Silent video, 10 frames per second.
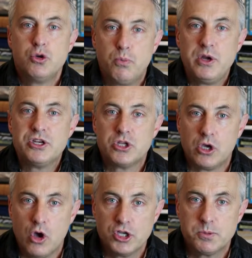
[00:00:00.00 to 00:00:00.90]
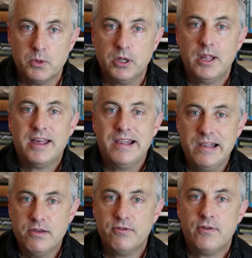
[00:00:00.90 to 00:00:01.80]
who preach the gospel
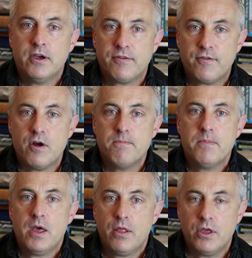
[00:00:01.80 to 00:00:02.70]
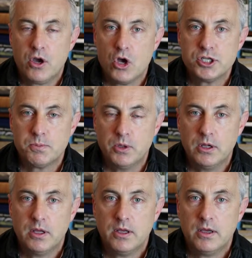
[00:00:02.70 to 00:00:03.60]
live from the
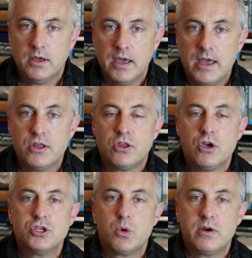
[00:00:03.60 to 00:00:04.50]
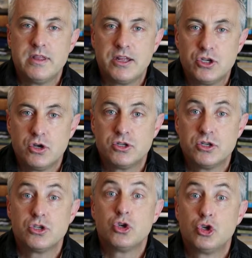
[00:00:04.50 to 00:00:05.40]
gospel, and that those who are in their
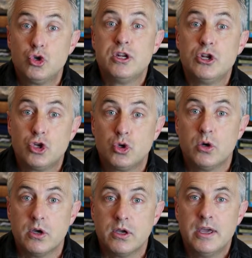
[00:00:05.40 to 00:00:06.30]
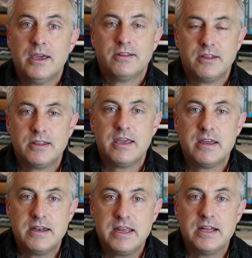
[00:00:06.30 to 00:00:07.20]
churches should ensure that
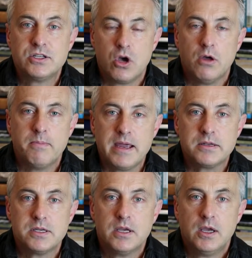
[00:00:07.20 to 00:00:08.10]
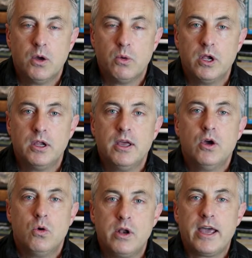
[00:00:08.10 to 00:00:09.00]
their needs are met. Well,
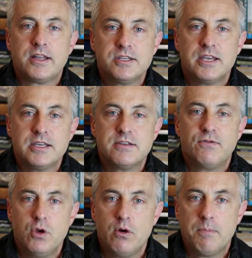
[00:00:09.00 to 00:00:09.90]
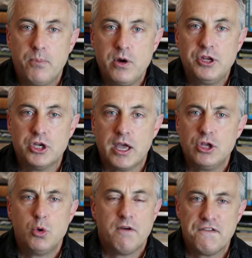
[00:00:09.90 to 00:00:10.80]
all I can say is if you're a preacher
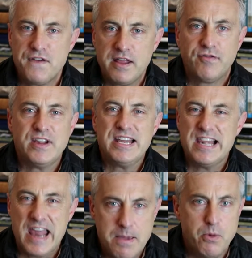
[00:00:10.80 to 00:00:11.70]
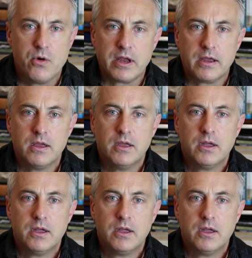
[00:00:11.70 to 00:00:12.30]
and you are faithfully laboring,